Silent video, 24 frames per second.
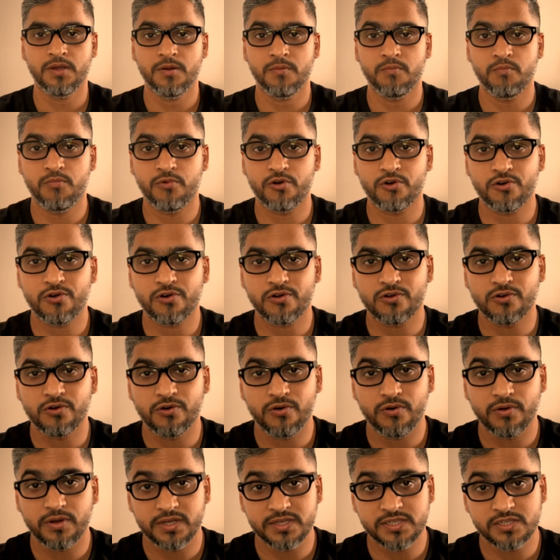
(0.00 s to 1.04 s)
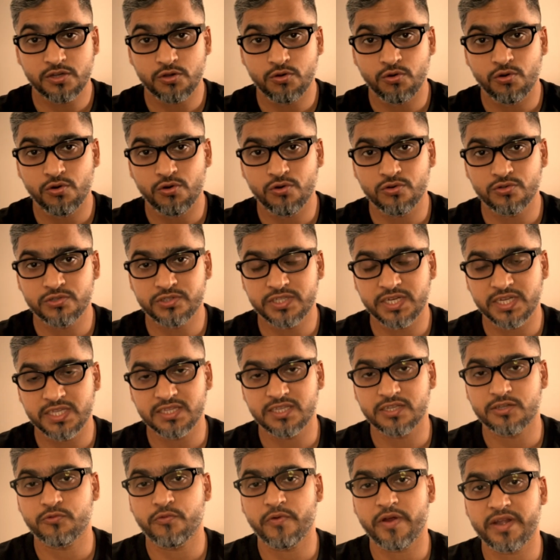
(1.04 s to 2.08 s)
Morocco is co-hosting
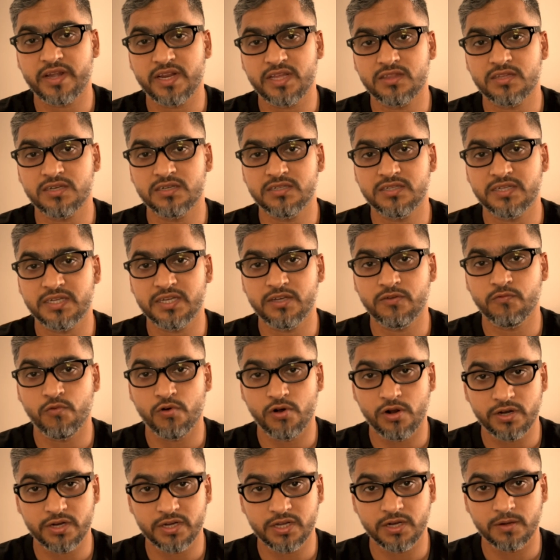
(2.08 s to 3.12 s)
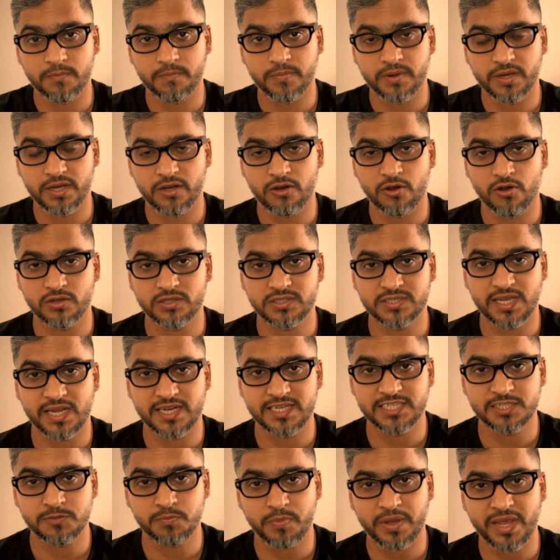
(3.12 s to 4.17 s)
the 2030 World Cup
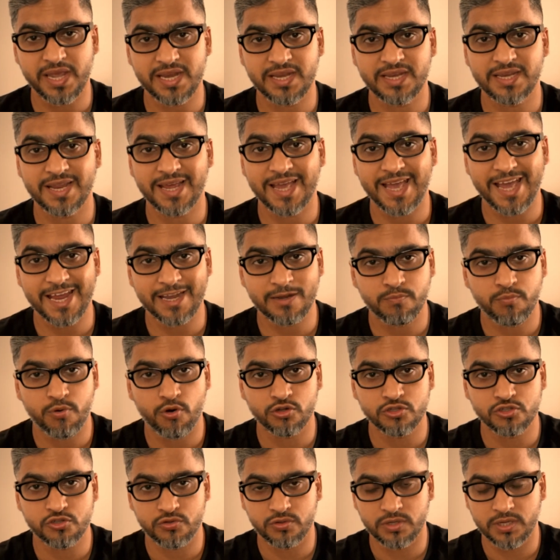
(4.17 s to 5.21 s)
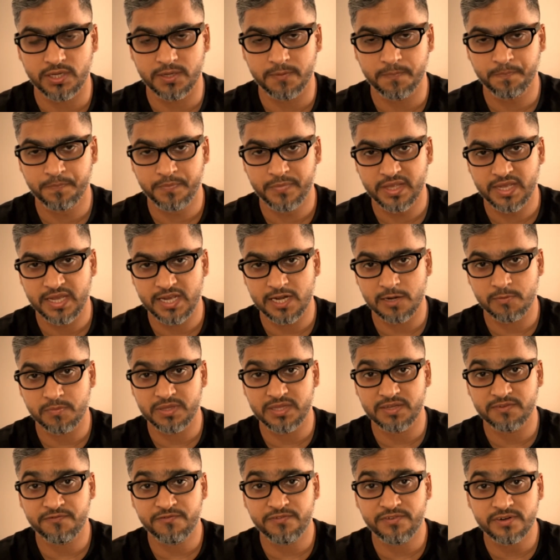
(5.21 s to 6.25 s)
alongside Spain and Portugal. It will be
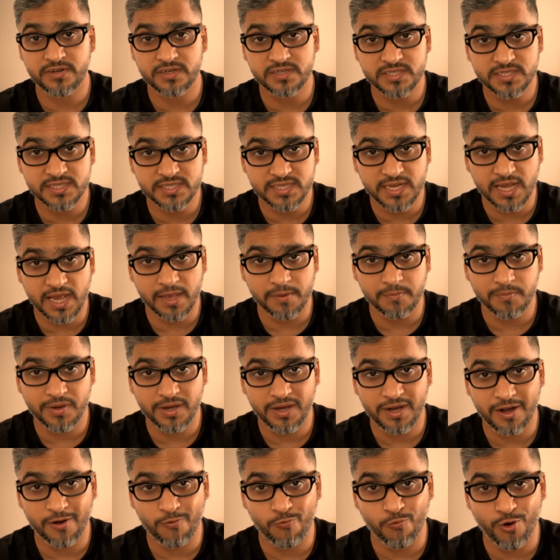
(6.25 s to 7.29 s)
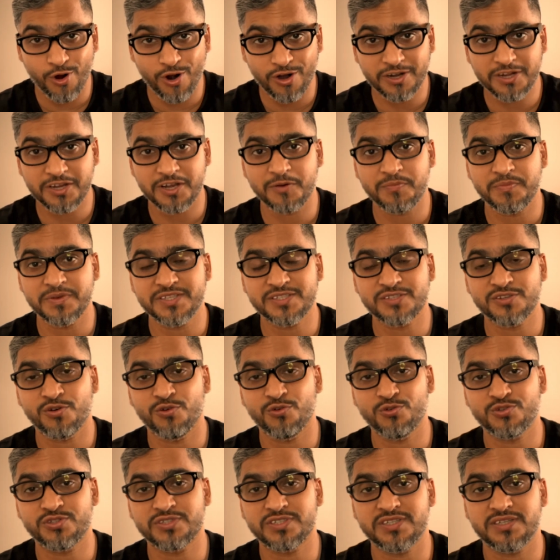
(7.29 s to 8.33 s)
the first time a World Cup is
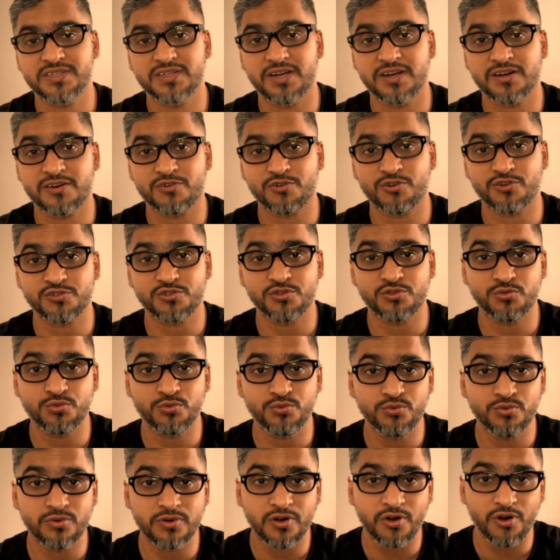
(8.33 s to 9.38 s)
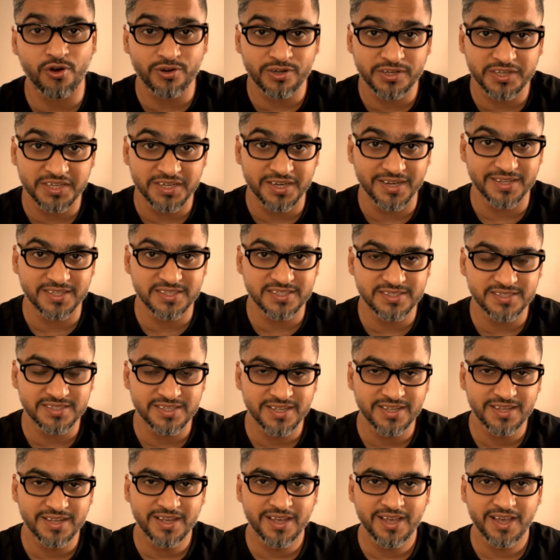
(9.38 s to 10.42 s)
hosted across two continents.
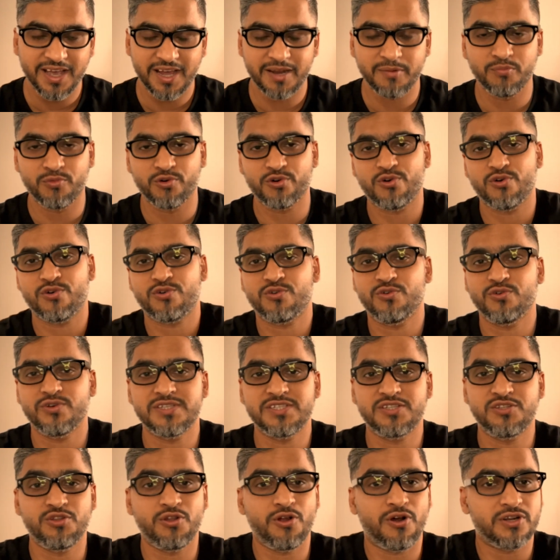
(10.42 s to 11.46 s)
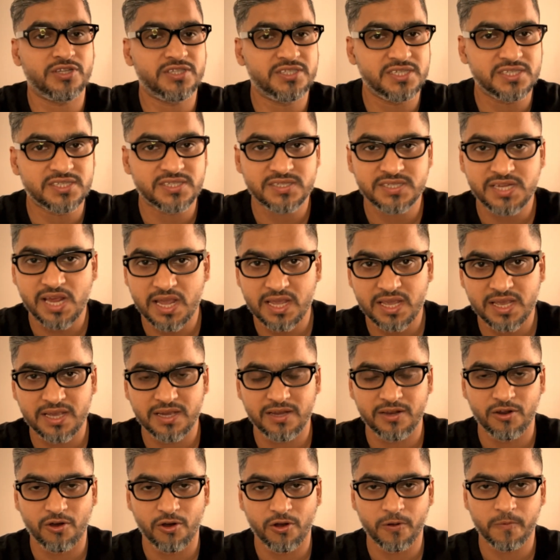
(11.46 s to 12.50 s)
And Morocco is not just tagging
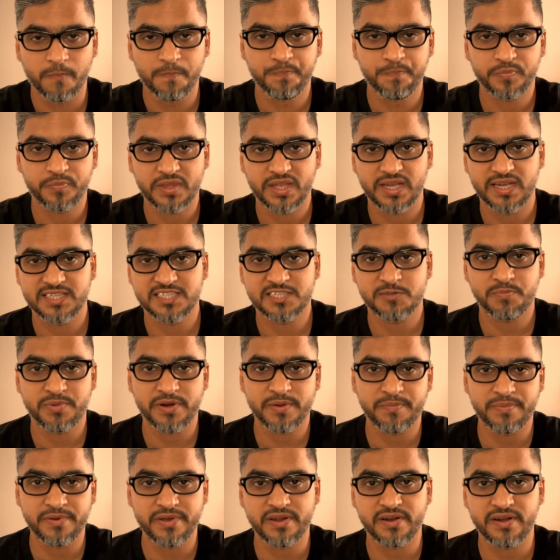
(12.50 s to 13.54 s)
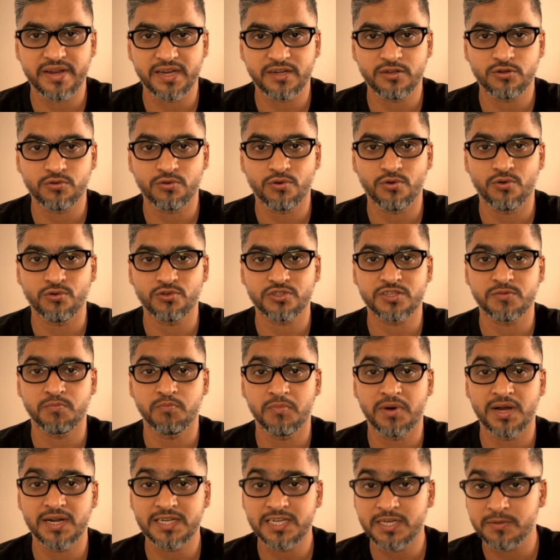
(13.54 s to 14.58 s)
along, it's preparing to host
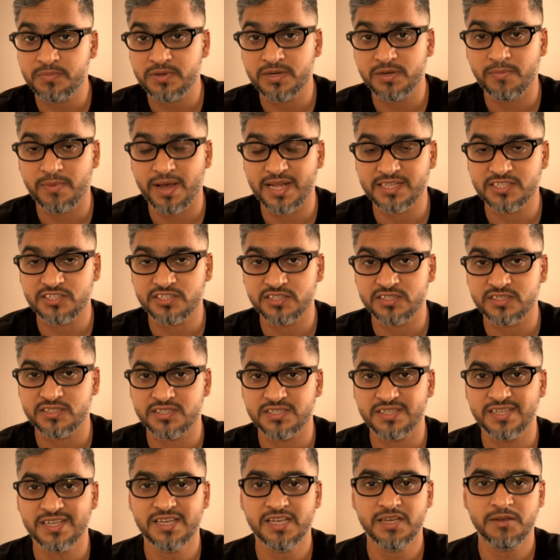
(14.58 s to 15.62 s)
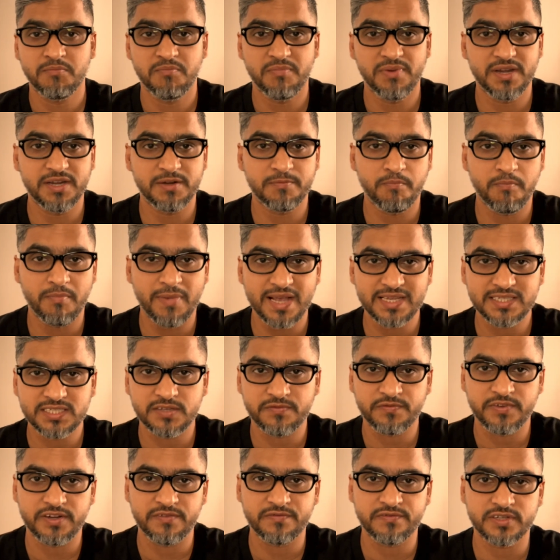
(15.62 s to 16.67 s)
multiple matches, build
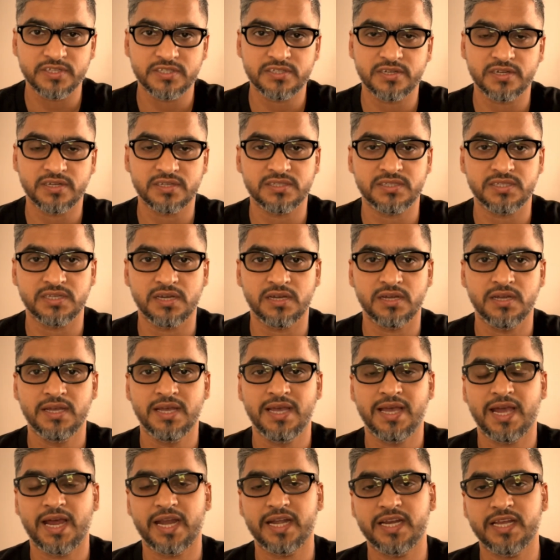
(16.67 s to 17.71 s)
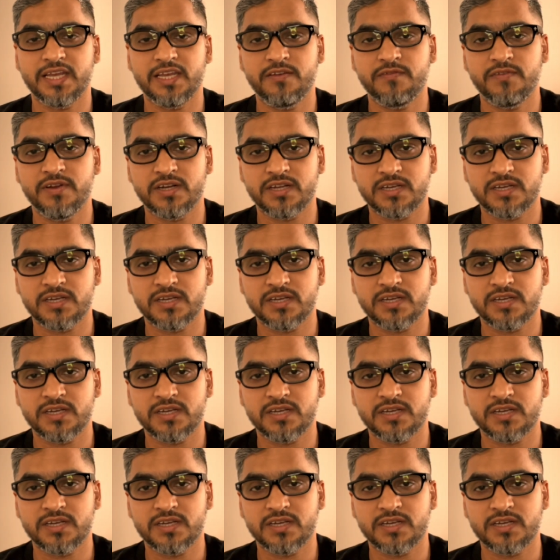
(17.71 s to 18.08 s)
massive infrastructure, and even